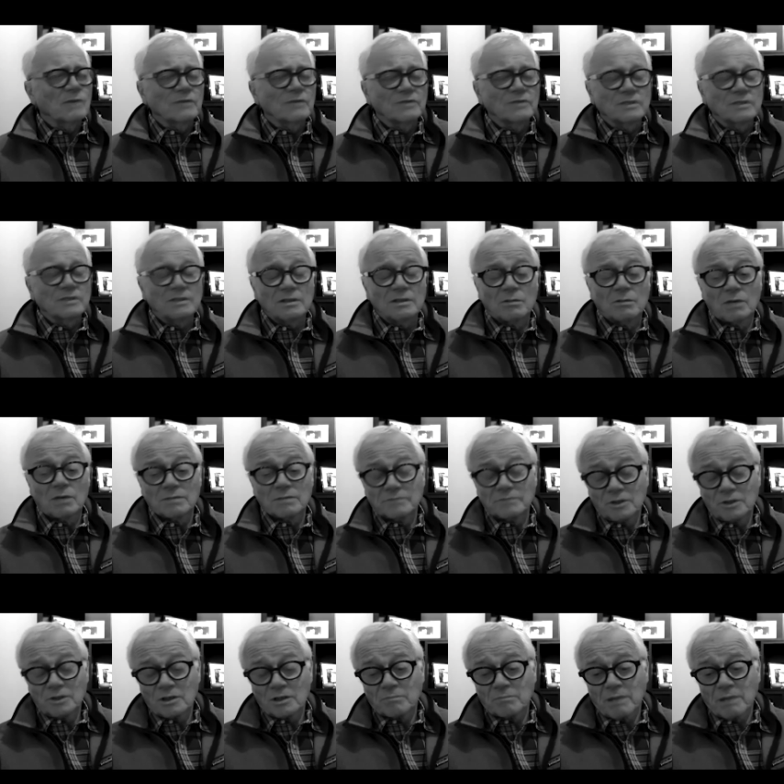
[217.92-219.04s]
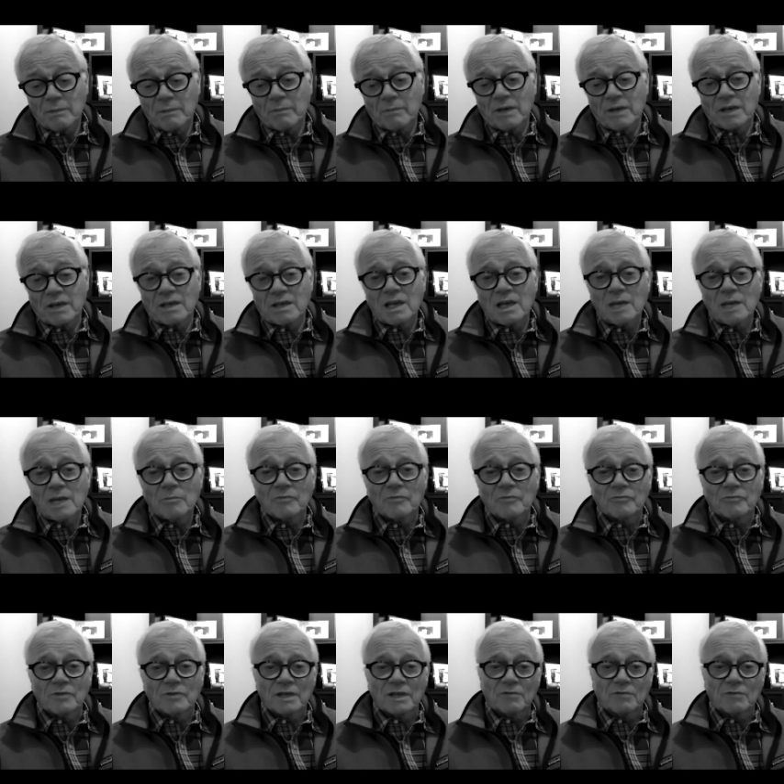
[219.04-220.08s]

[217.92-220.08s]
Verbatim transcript: said, you know what, you could probably buy a camera for that,